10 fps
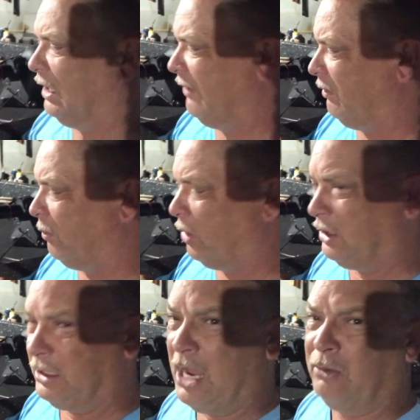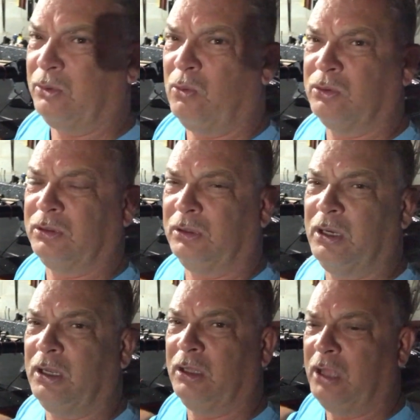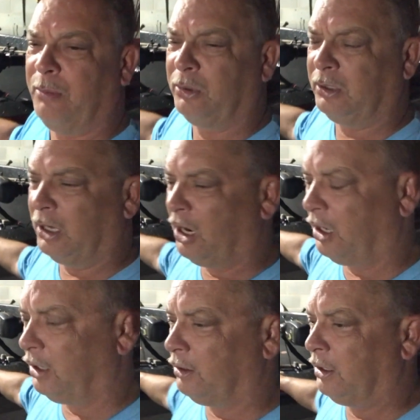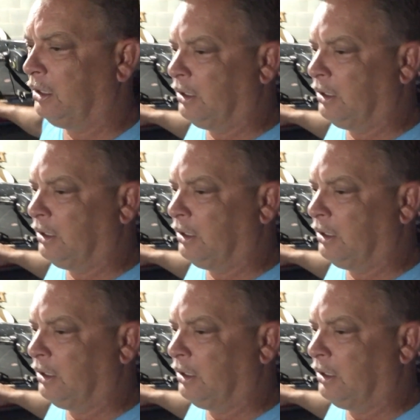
levee breach down towards the Lumberton area.